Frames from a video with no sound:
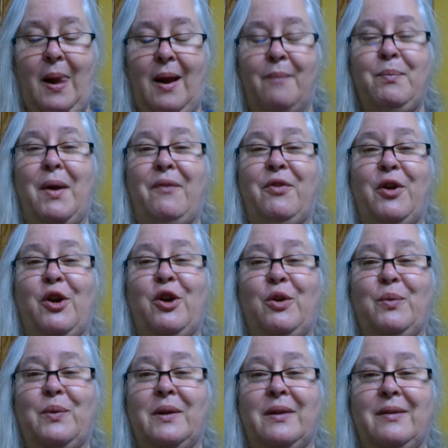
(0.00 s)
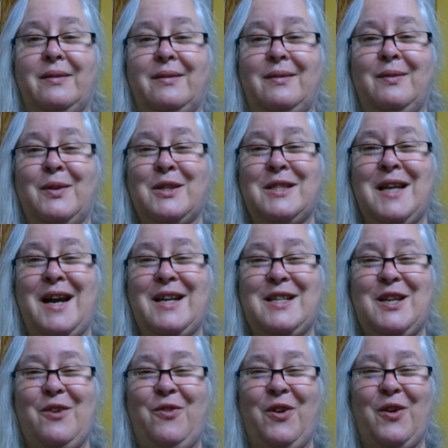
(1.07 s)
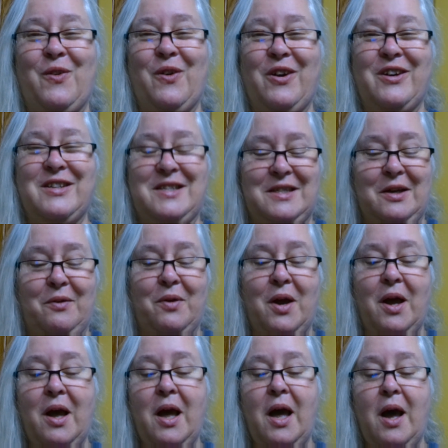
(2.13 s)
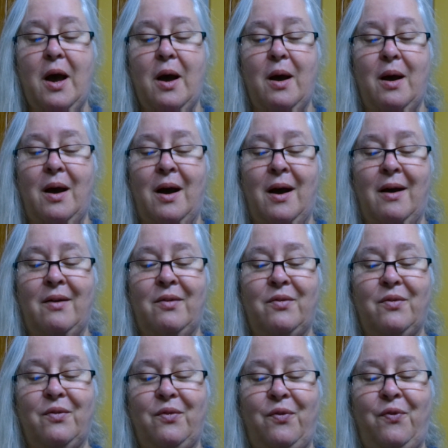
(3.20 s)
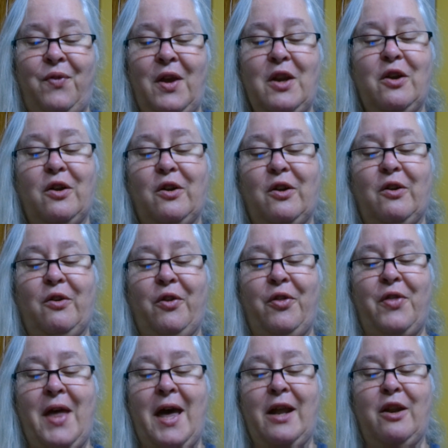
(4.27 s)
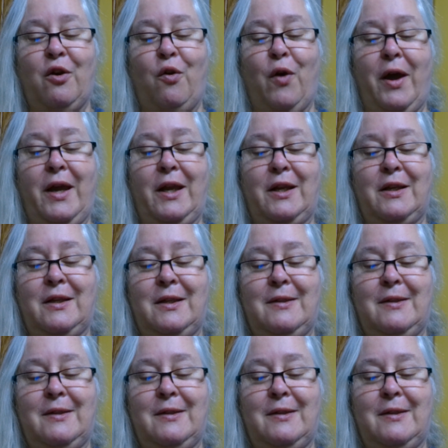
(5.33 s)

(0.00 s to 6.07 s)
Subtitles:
I'm not very good with scientific words, so phenolphthalein,